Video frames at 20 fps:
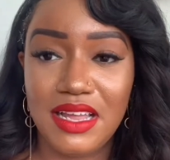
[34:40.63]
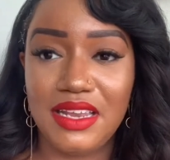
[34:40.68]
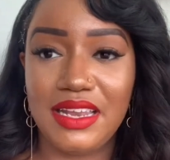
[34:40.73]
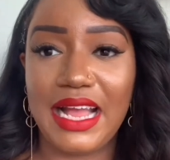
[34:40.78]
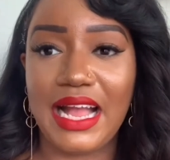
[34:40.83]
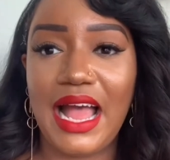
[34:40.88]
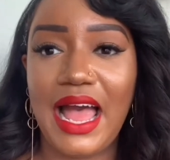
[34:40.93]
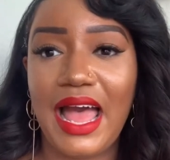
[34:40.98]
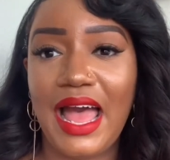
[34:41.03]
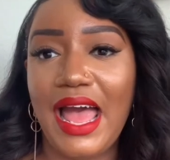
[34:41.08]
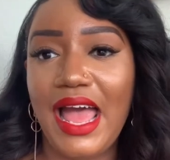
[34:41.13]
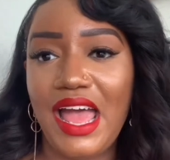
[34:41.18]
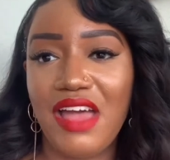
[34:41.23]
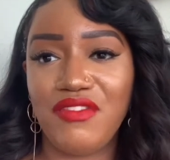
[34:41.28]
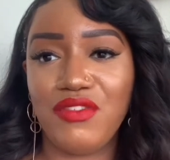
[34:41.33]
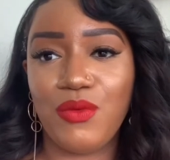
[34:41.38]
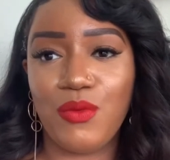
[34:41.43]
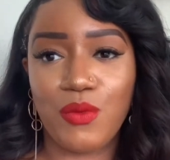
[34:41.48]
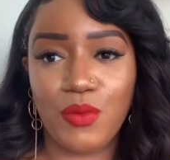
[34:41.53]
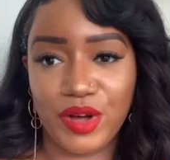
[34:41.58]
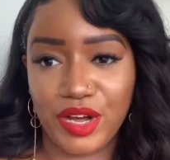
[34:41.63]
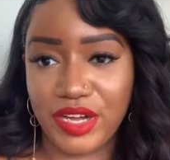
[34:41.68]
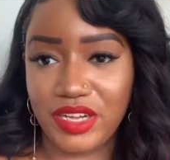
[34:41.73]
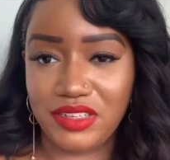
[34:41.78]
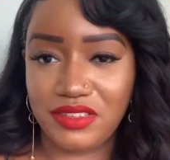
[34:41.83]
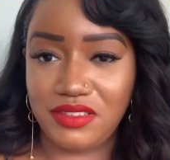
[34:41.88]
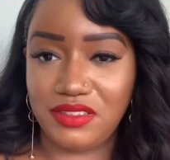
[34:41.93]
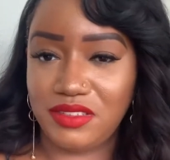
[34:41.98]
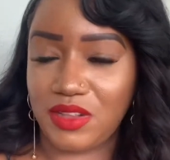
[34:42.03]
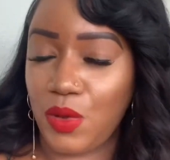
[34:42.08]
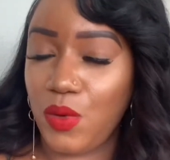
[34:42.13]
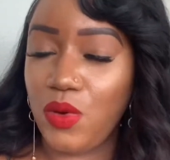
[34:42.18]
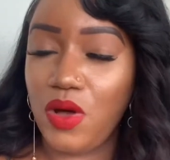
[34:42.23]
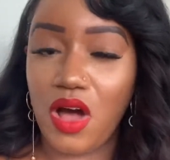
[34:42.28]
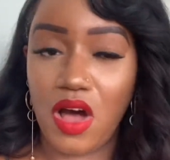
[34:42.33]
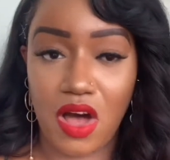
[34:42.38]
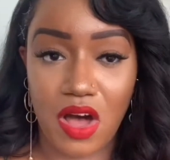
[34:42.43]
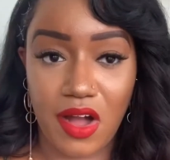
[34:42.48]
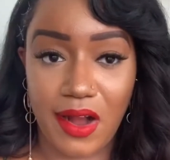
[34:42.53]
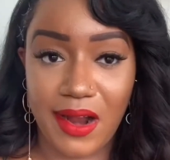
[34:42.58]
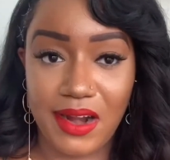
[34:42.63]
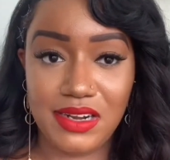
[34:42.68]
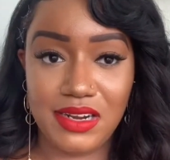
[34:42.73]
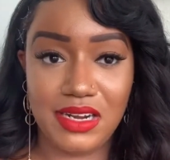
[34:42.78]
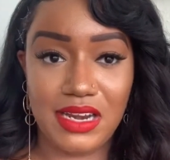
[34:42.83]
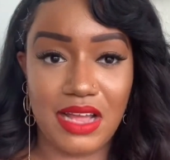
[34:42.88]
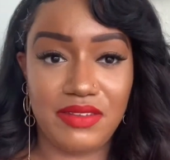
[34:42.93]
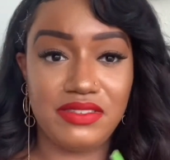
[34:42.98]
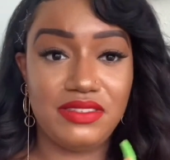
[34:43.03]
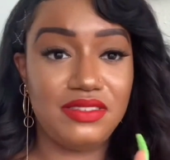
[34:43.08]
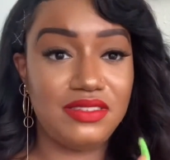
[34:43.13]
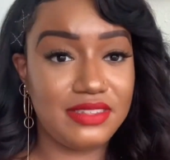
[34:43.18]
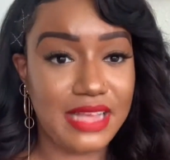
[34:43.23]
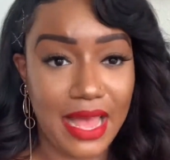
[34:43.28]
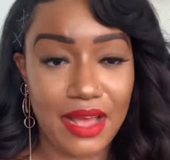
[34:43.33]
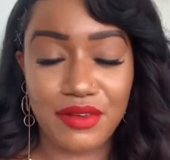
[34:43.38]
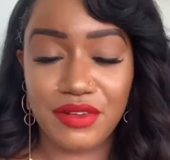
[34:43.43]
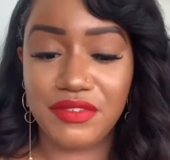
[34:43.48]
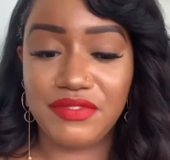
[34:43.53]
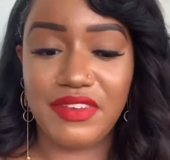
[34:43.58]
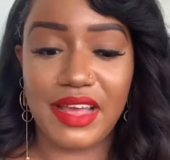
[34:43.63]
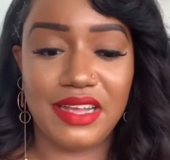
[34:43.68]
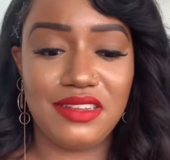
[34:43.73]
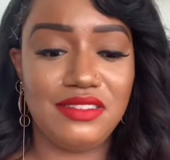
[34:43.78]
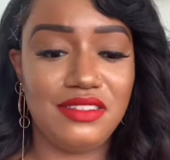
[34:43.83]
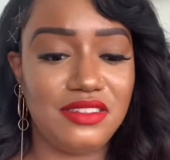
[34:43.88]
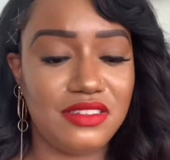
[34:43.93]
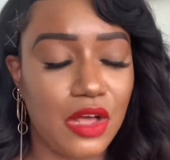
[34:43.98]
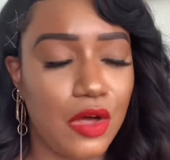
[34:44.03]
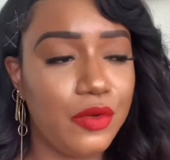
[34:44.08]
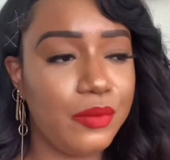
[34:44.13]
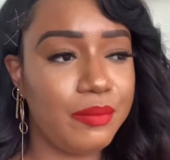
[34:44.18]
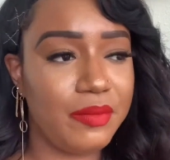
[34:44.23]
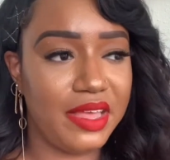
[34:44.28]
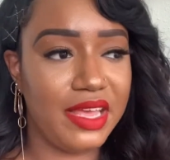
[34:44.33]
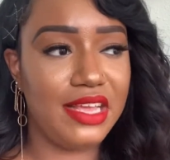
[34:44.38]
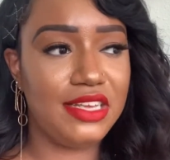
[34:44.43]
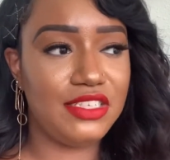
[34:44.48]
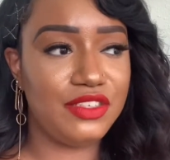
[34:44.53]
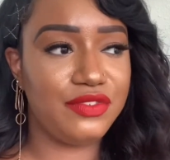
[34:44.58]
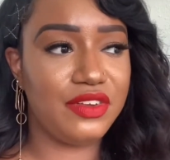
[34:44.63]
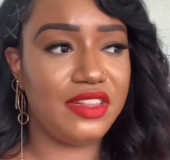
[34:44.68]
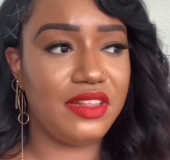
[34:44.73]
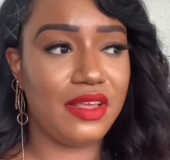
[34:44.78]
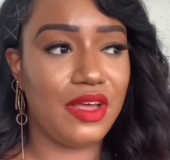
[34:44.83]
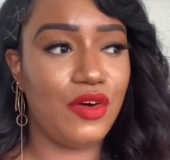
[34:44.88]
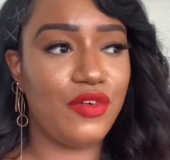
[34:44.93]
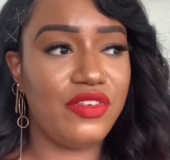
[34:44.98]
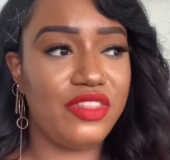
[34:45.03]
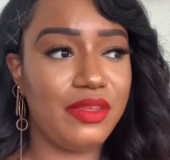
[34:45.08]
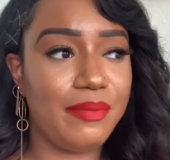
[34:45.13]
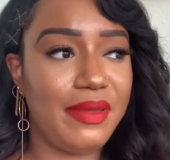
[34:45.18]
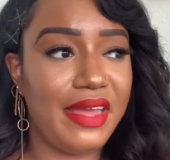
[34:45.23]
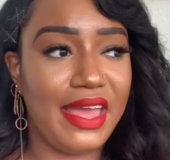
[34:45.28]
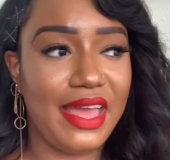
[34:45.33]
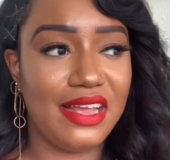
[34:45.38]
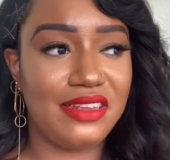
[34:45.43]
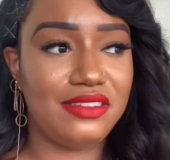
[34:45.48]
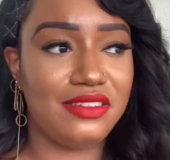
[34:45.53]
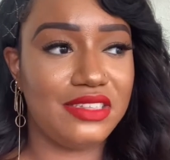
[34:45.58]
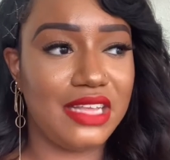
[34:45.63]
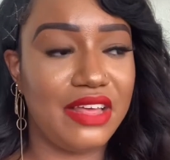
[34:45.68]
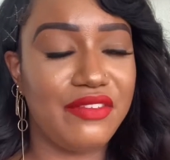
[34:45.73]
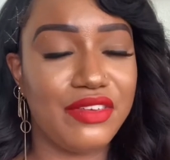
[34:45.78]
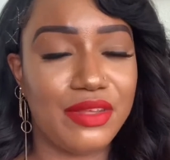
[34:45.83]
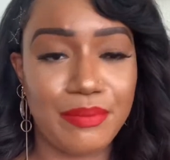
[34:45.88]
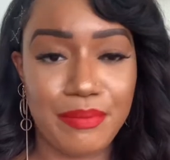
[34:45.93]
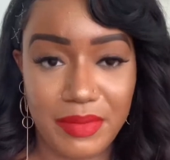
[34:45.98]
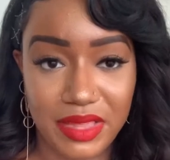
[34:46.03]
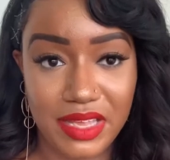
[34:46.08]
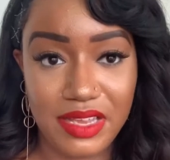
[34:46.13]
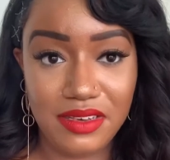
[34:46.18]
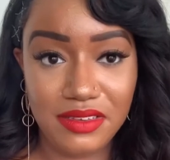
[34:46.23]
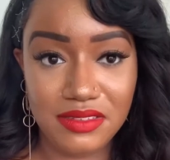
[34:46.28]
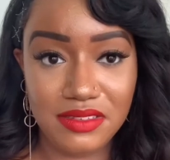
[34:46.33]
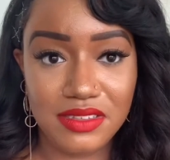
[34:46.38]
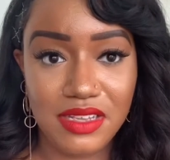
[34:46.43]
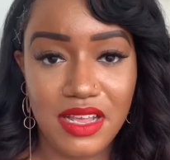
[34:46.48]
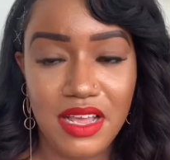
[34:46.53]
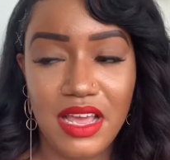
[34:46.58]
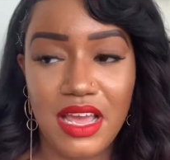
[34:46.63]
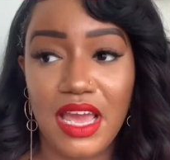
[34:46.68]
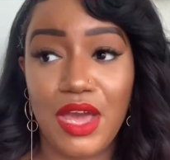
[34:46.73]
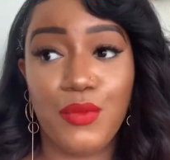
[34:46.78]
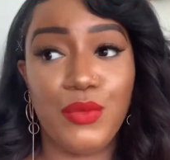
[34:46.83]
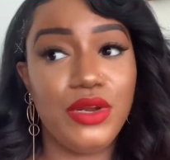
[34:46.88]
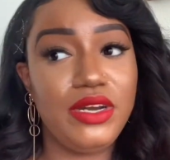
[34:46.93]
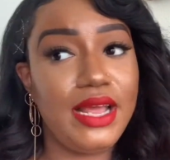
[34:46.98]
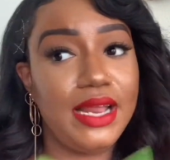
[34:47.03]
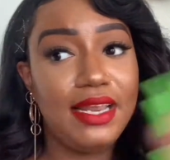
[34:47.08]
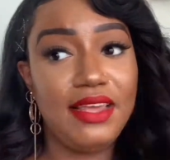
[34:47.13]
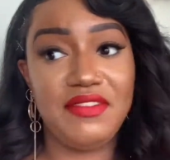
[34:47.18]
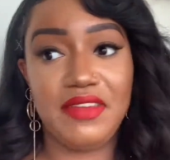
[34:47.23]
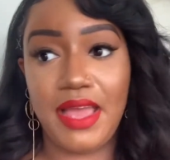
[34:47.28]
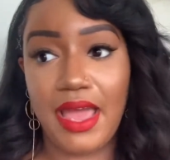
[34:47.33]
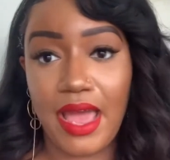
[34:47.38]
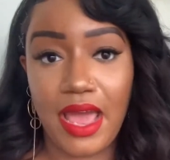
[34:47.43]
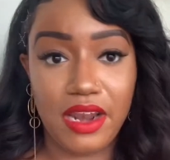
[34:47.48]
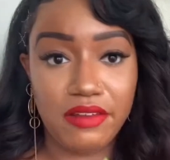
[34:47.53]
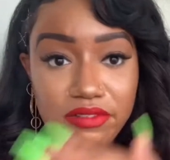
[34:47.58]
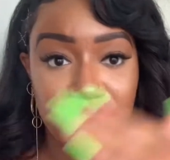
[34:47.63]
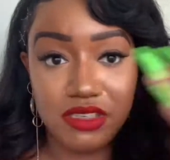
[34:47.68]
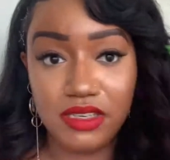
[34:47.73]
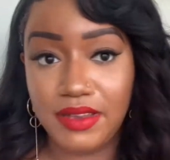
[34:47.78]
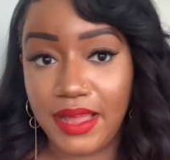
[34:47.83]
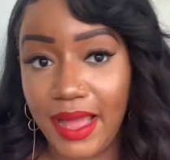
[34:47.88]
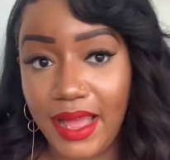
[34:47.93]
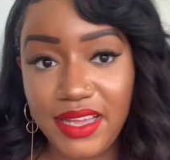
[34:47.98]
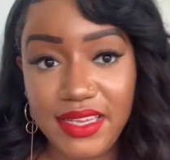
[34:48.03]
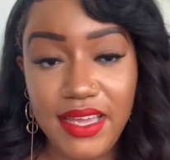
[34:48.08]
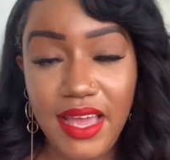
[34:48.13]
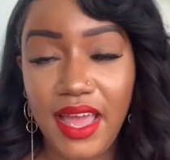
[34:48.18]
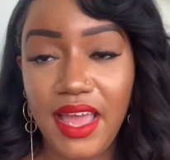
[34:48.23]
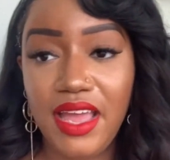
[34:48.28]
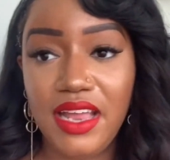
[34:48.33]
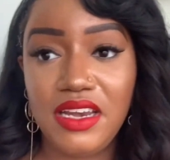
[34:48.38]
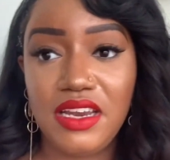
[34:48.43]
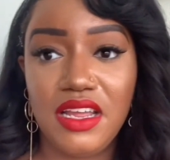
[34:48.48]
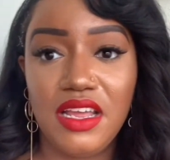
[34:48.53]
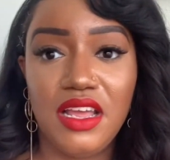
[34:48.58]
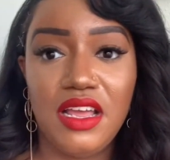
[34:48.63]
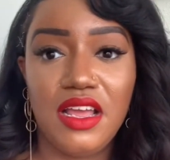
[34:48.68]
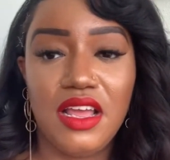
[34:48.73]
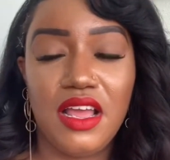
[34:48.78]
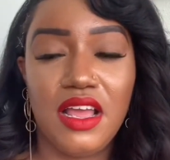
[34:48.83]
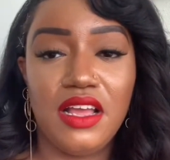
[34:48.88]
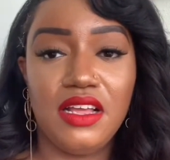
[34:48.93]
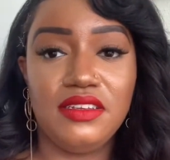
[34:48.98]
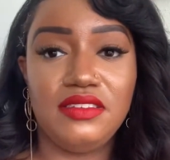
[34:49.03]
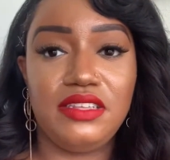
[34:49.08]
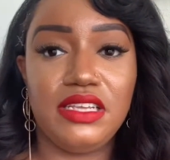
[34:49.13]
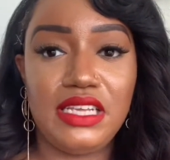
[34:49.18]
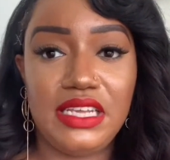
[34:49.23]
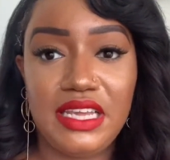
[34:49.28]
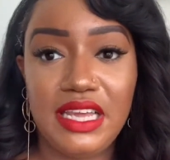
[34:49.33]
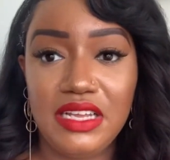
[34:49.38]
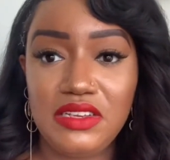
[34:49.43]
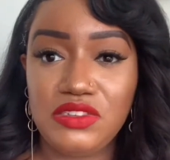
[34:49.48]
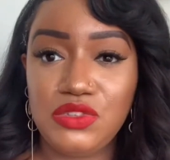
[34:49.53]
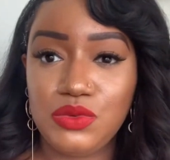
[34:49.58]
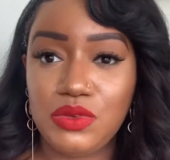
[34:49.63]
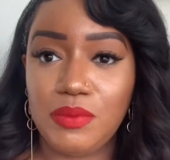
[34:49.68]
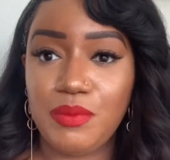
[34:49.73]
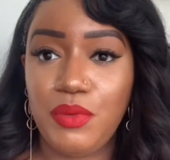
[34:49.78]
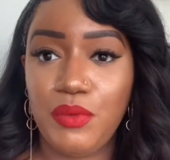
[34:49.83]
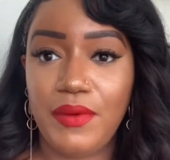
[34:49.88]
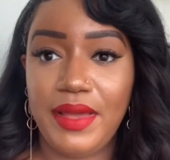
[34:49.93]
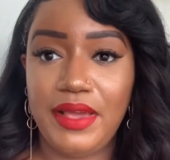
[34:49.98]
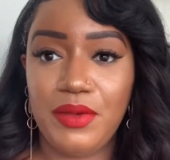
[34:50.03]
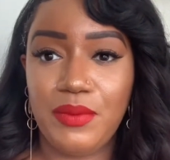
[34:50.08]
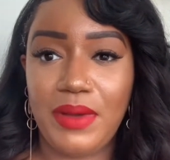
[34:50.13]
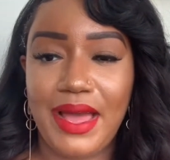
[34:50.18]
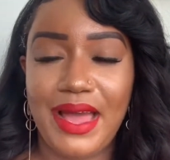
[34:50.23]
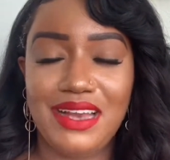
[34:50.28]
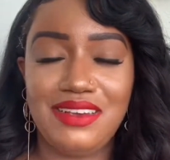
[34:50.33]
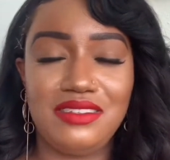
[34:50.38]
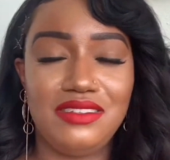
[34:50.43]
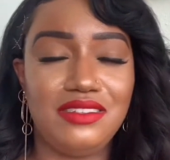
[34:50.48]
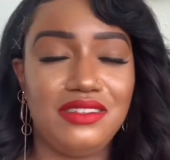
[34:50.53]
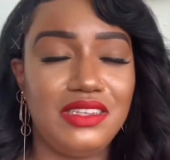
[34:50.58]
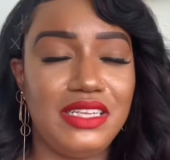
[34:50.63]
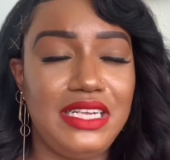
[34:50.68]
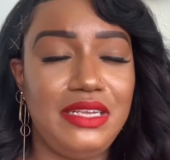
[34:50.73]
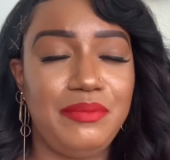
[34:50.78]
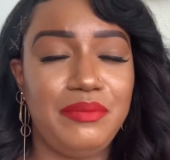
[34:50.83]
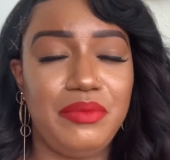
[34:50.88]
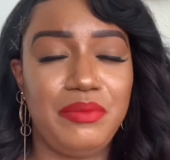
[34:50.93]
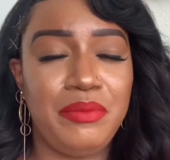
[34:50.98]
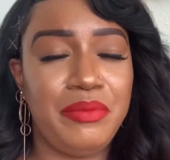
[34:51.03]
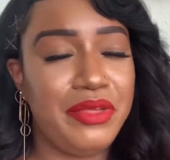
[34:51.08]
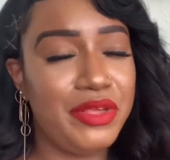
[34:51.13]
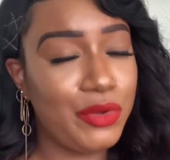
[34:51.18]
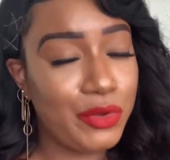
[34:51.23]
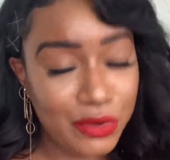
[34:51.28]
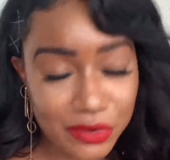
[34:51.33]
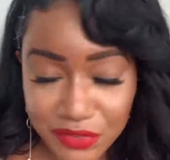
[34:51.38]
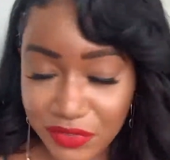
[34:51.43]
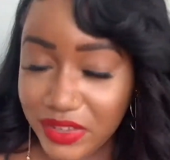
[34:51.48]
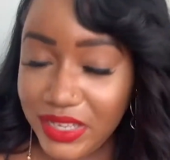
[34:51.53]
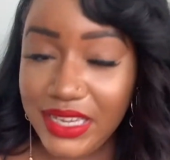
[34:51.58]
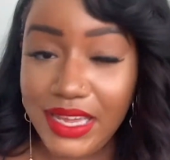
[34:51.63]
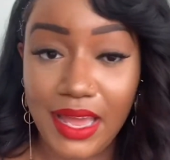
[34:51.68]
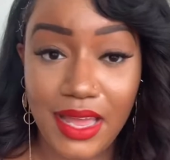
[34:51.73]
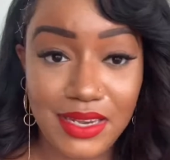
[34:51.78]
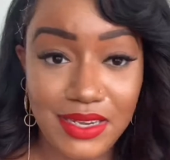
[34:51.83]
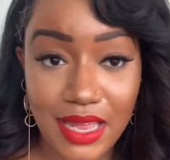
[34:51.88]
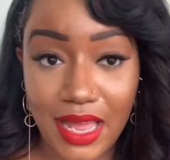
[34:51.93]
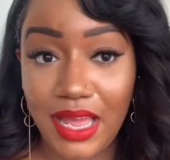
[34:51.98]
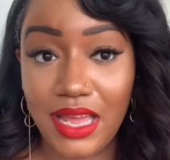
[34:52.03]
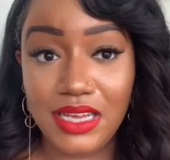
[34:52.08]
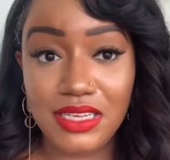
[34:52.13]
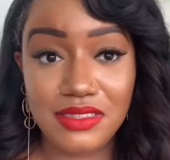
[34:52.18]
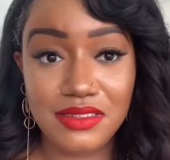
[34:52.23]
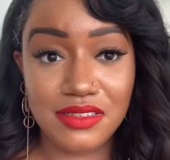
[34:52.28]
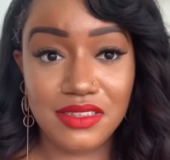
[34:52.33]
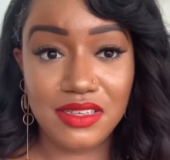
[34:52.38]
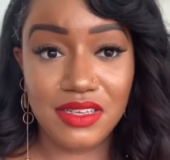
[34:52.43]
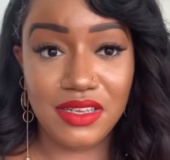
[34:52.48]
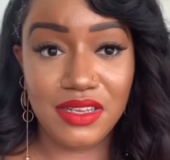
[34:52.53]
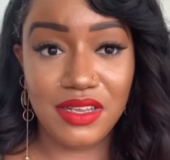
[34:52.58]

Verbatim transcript: like I have worked so hard and I've sacrificed so much for the over the past seven months and we're not even out of July yet to get to a point where I sleep beautifully at night,